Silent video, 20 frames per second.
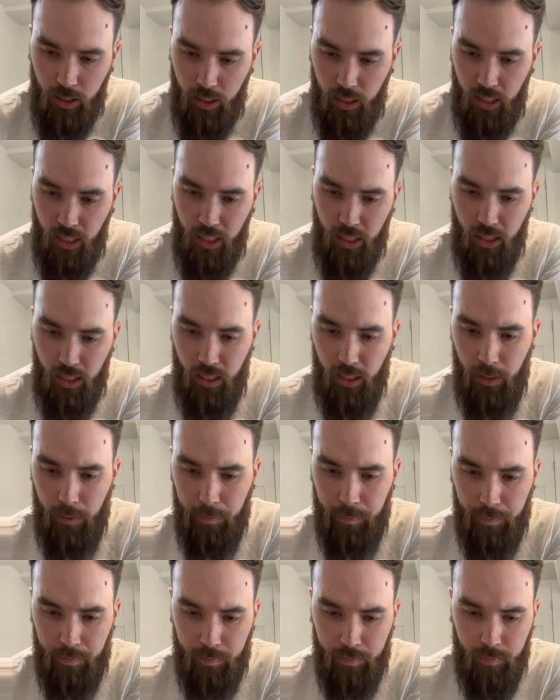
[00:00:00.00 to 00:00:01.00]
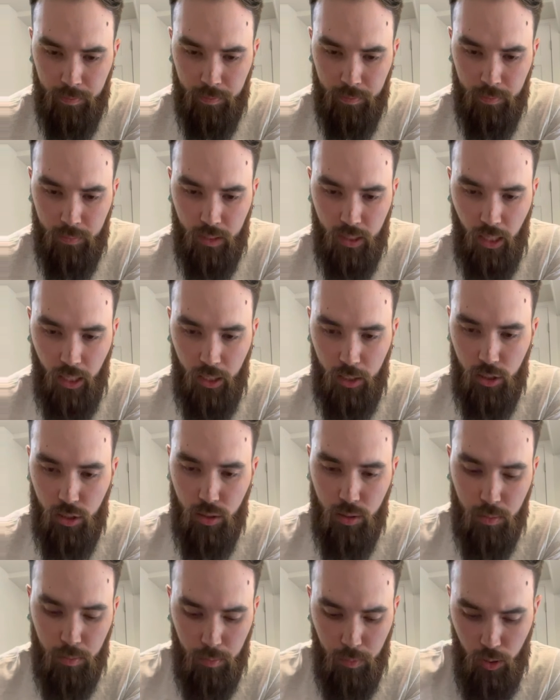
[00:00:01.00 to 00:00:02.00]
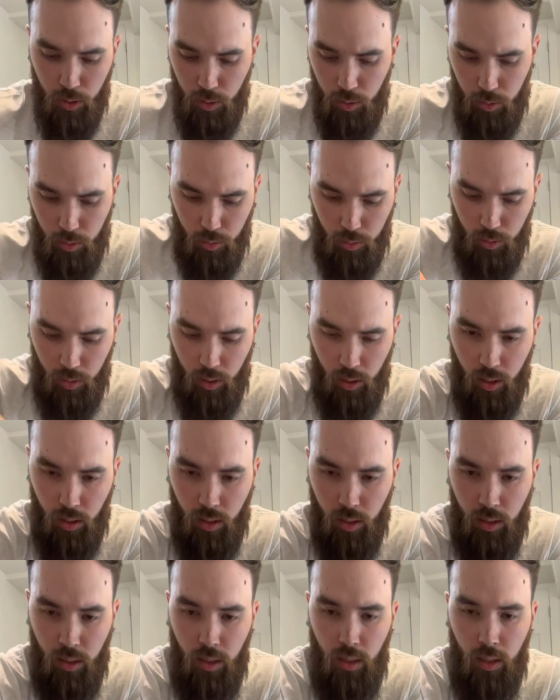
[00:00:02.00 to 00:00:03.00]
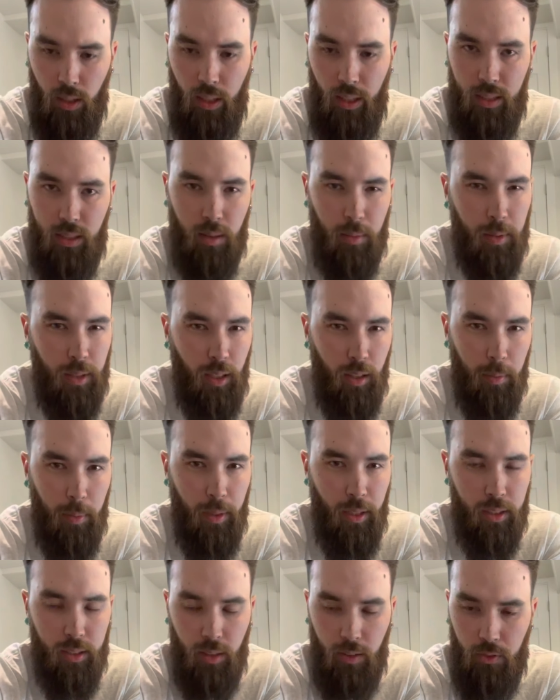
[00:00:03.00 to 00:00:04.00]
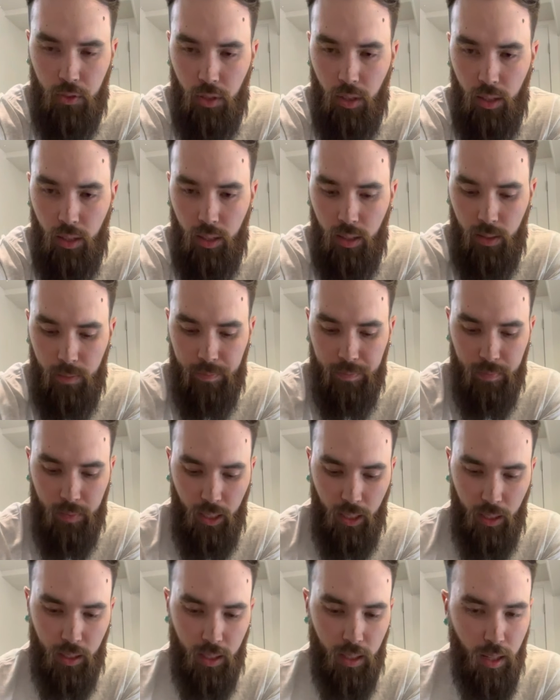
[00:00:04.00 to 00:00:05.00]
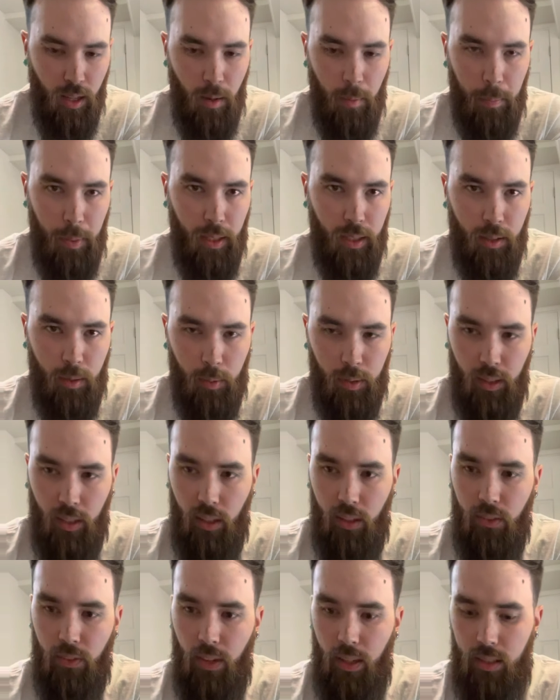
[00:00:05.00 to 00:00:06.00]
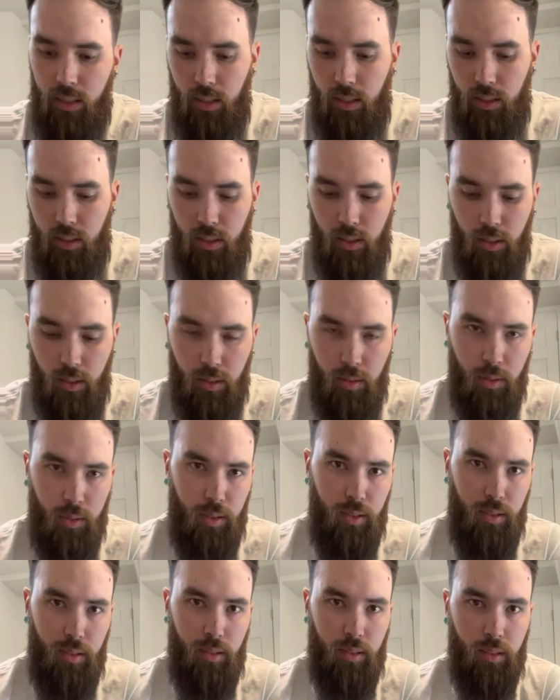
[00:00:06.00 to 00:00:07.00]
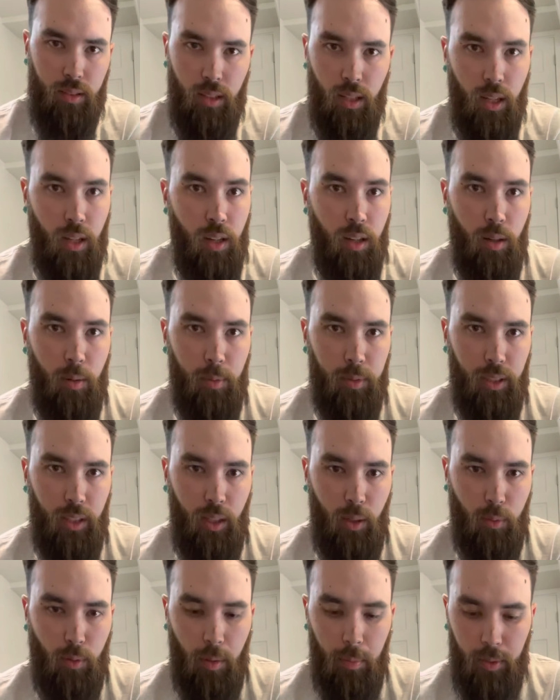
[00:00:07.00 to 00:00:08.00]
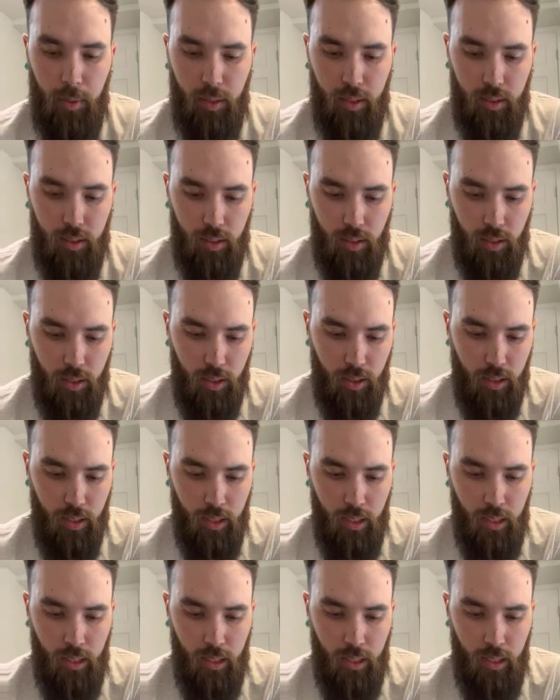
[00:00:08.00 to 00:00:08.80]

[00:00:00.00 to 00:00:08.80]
Not as smooth as some of the other putters I've tried, like ping with like a face insert, which is almost like a rubber insert.